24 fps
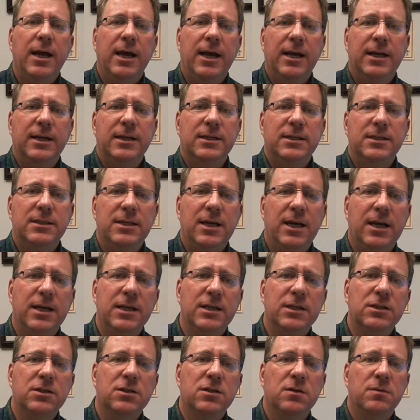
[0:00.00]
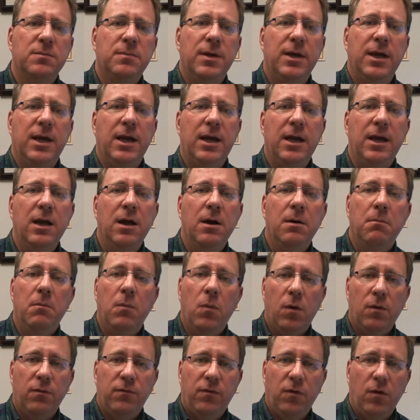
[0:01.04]
and it tends to be
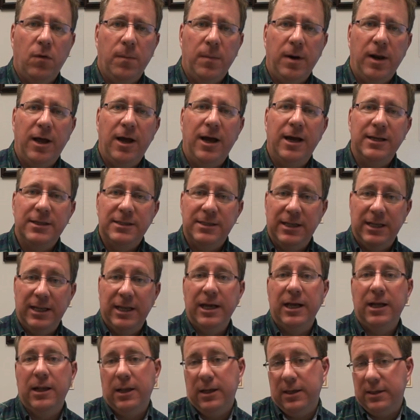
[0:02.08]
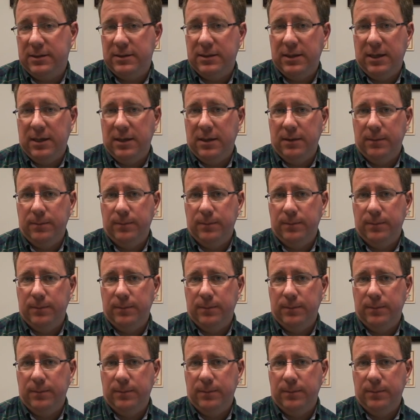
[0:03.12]
more formalized and legalistic.